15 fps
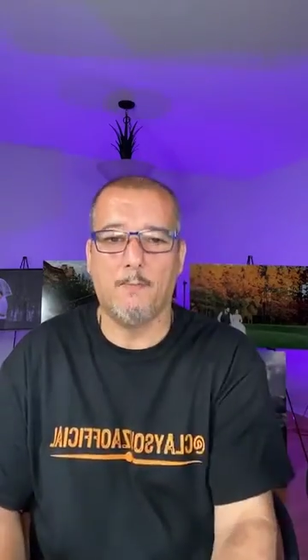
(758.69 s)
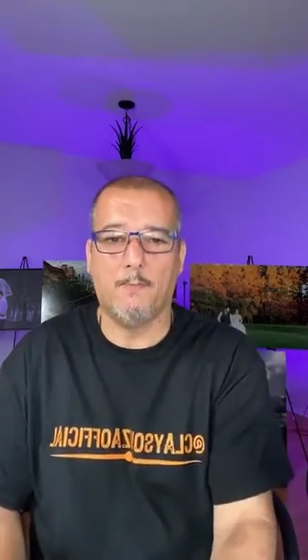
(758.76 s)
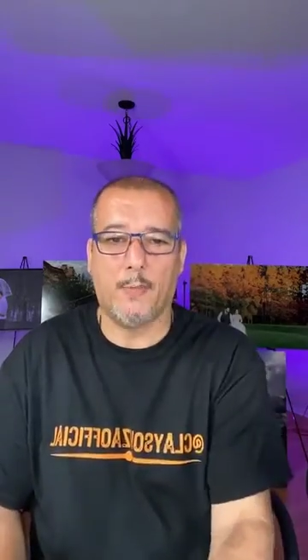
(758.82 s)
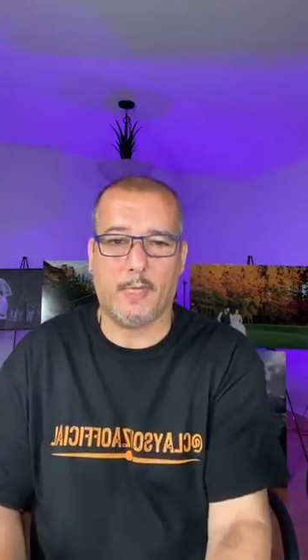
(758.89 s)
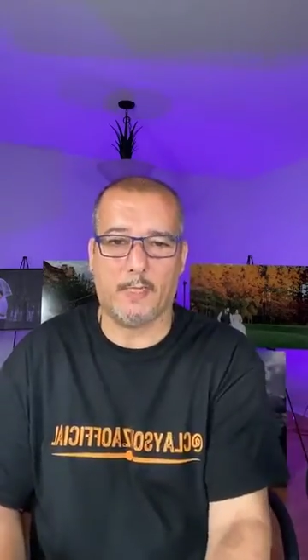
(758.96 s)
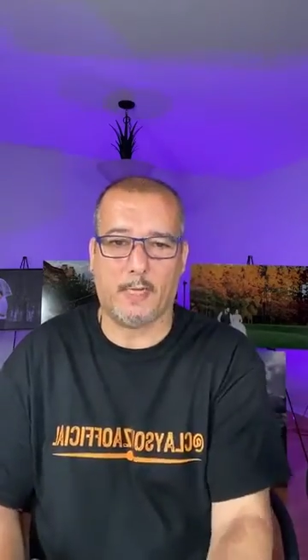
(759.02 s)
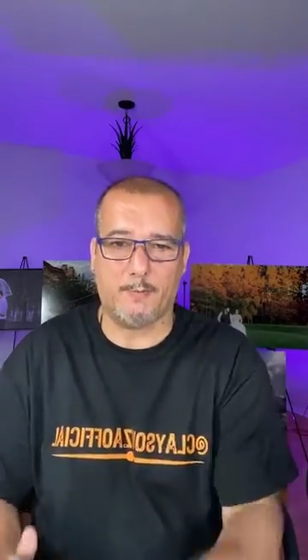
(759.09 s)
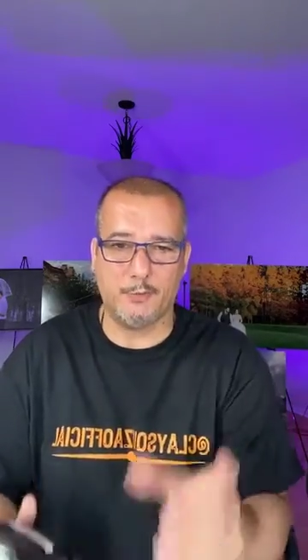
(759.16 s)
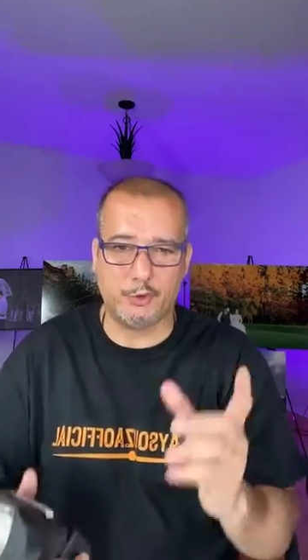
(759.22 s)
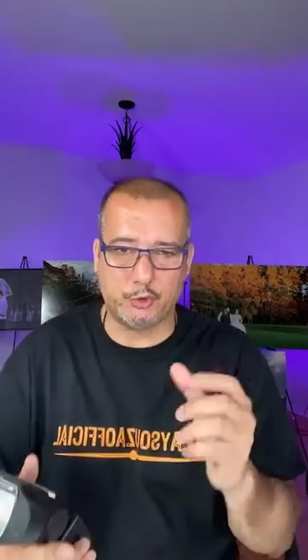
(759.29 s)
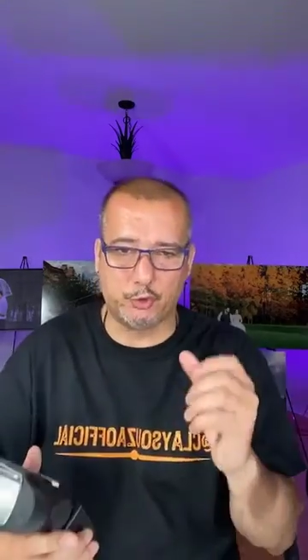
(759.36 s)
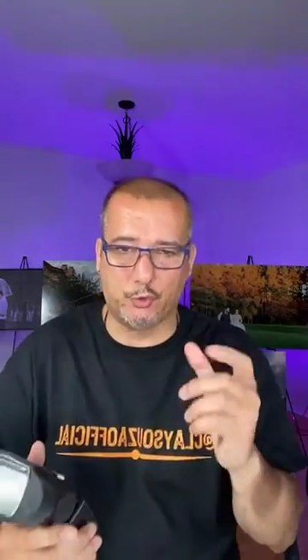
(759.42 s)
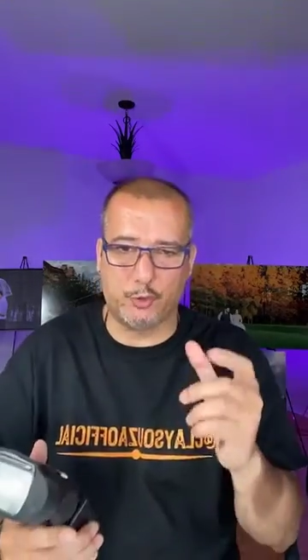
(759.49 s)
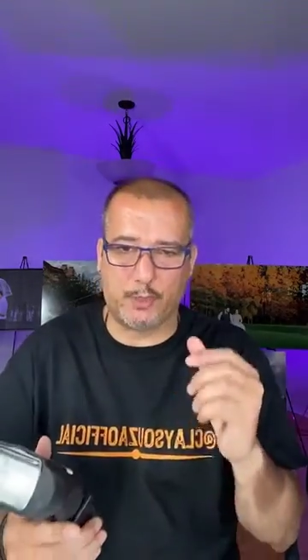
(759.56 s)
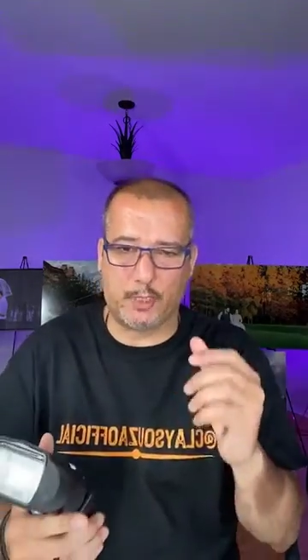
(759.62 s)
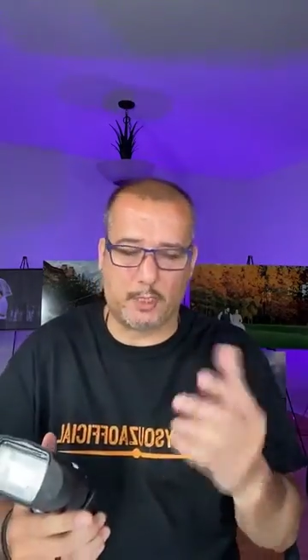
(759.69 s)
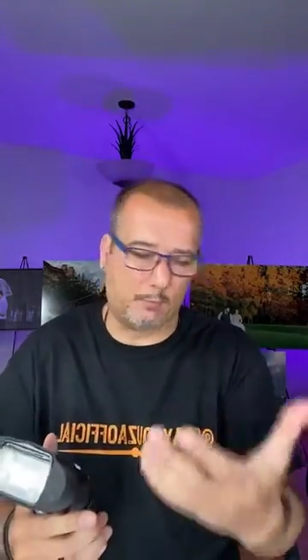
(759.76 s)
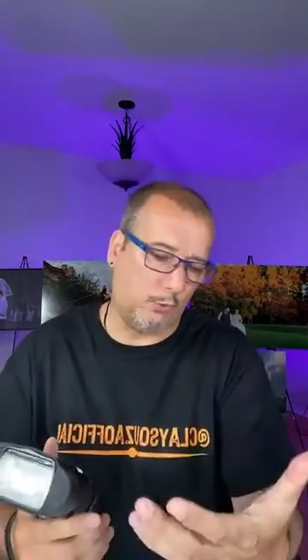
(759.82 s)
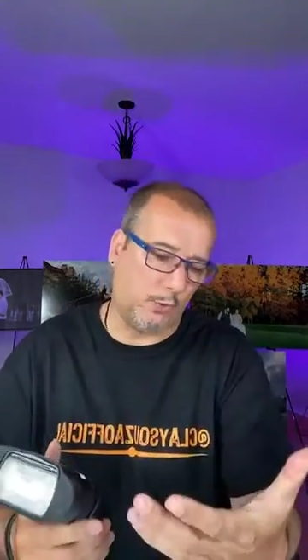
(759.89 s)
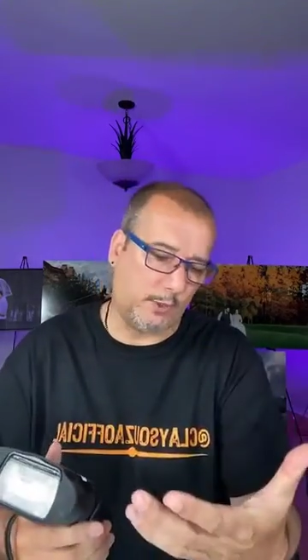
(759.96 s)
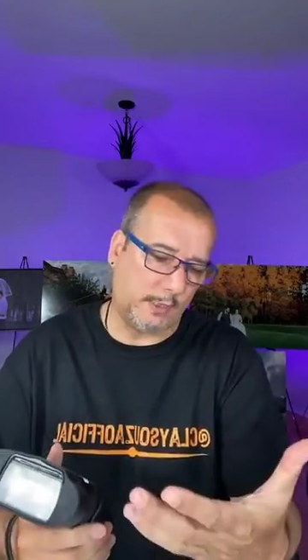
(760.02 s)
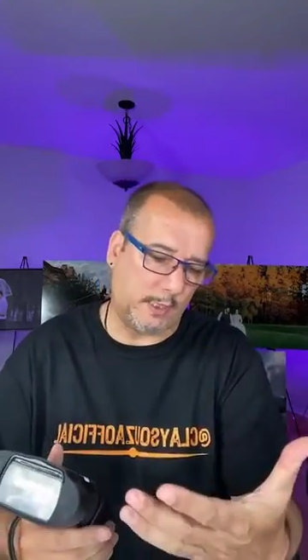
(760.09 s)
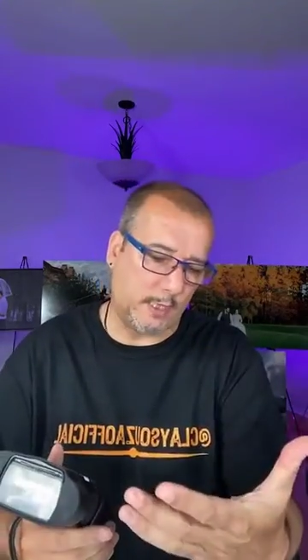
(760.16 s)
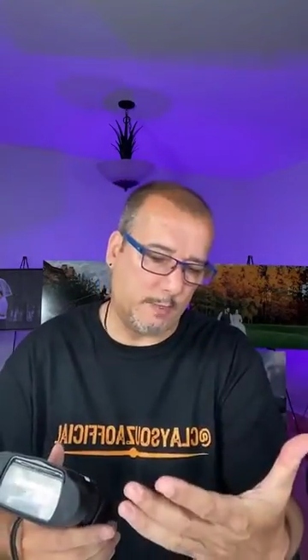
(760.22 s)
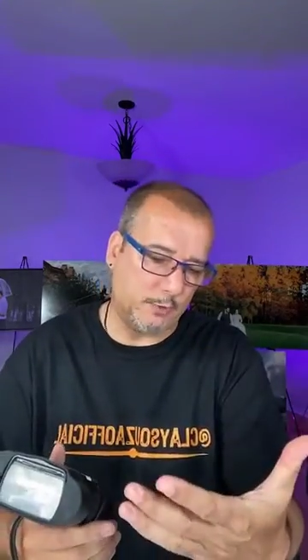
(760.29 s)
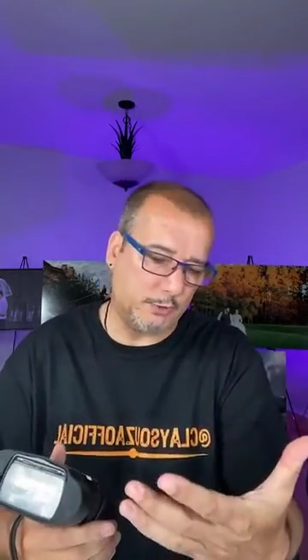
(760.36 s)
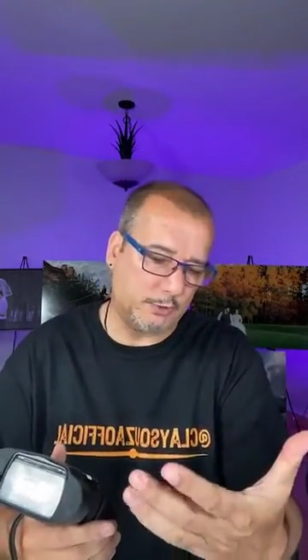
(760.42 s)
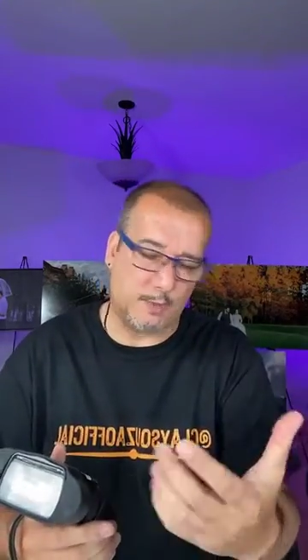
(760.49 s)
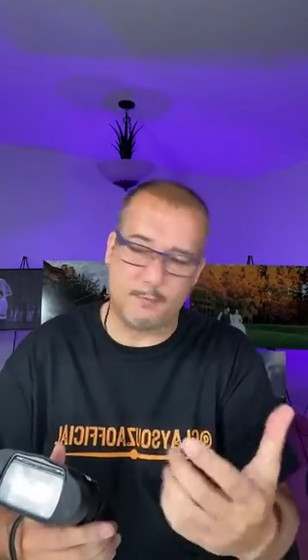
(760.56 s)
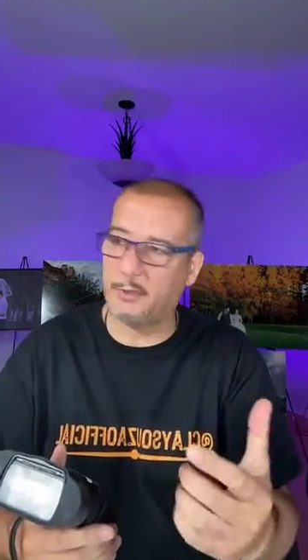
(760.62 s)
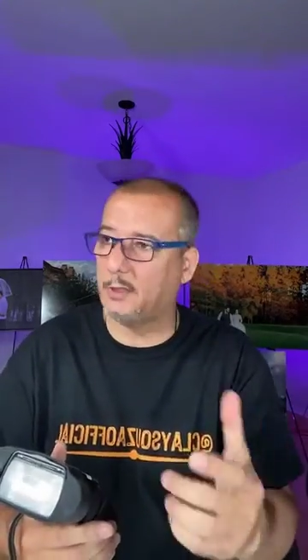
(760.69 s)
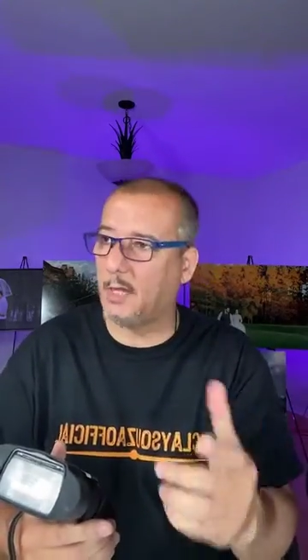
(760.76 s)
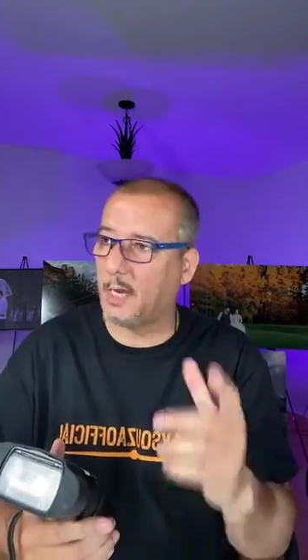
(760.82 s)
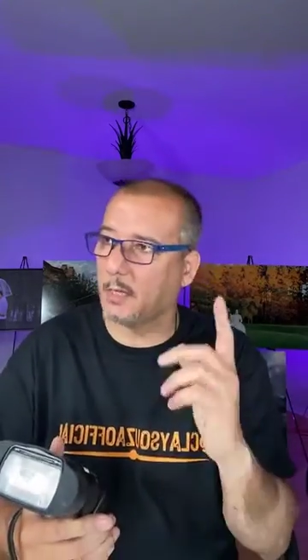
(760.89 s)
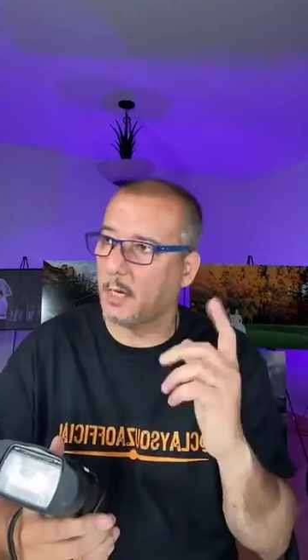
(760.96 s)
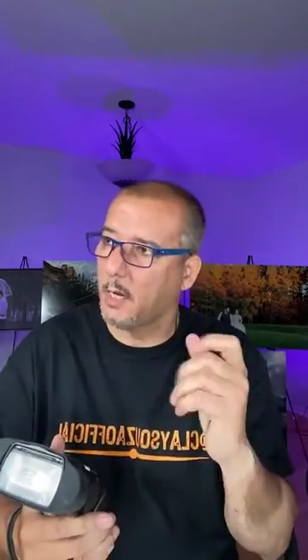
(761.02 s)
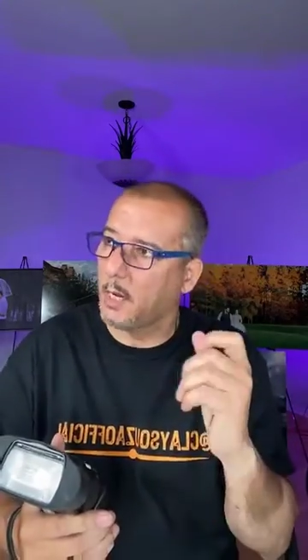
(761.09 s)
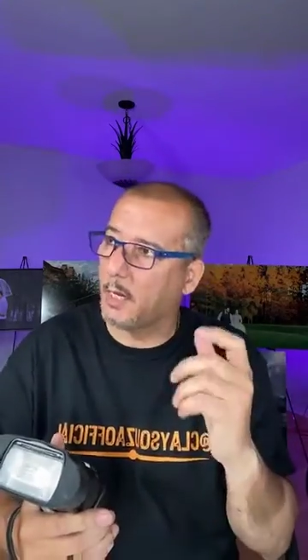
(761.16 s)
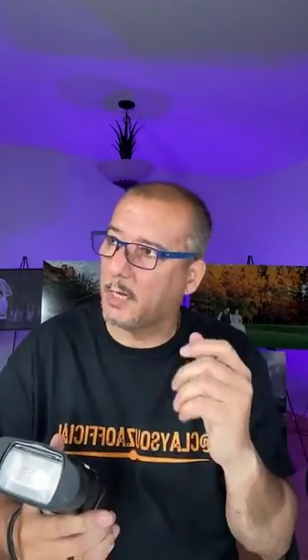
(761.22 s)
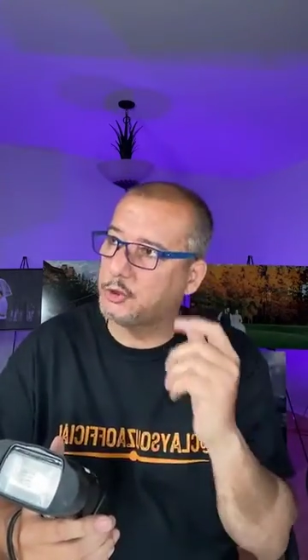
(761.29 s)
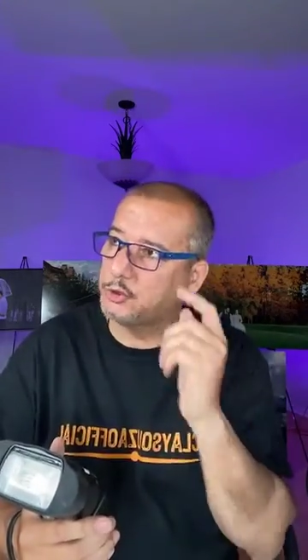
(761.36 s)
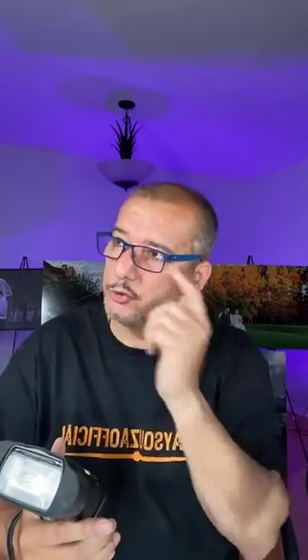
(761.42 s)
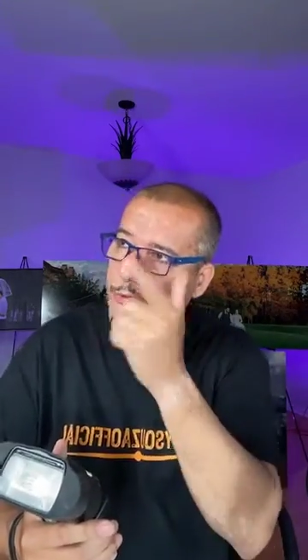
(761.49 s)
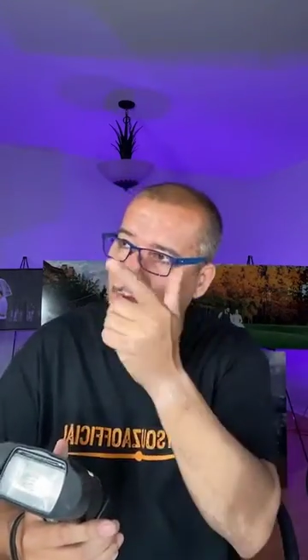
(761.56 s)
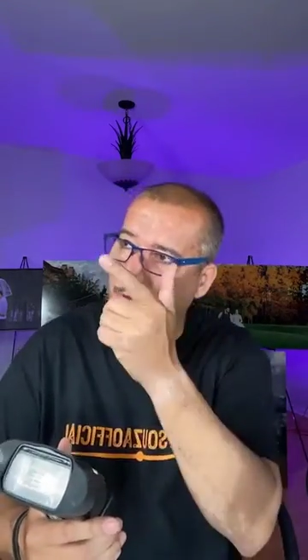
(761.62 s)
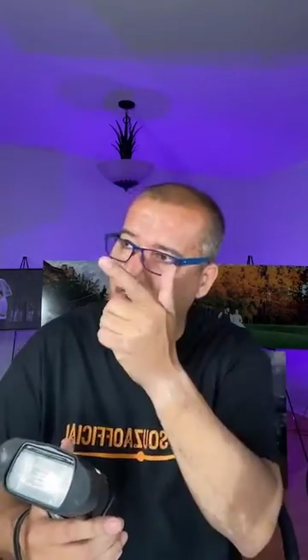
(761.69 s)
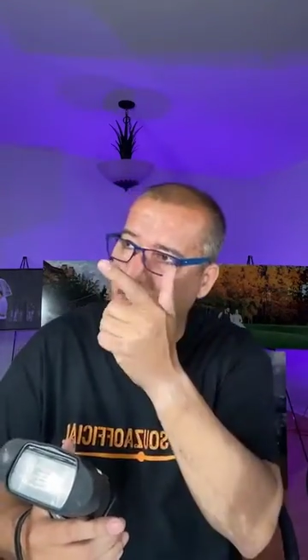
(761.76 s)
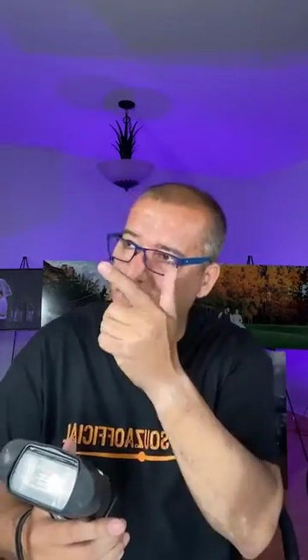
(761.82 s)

but I'm shooting and I'm looking at the image coming dark and I shoot it,